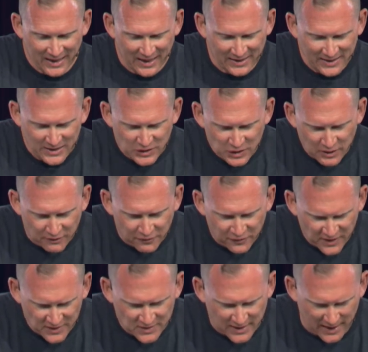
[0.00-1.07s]
And they took
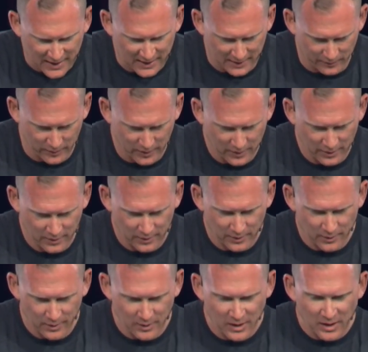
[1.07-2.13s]
offense at him.
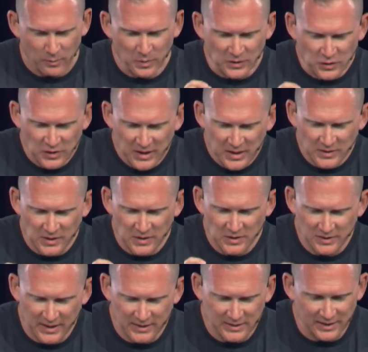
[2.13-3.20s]
But Jesus
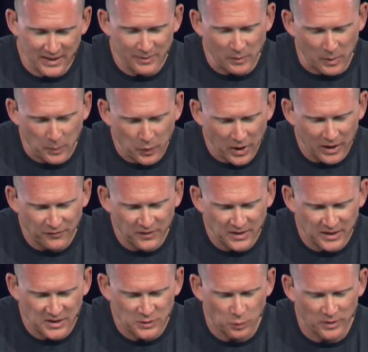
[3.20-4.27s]
said to them, A prophet
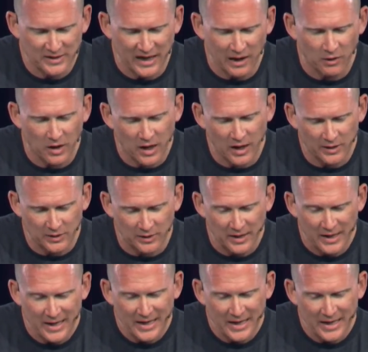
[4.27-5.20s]
is without honor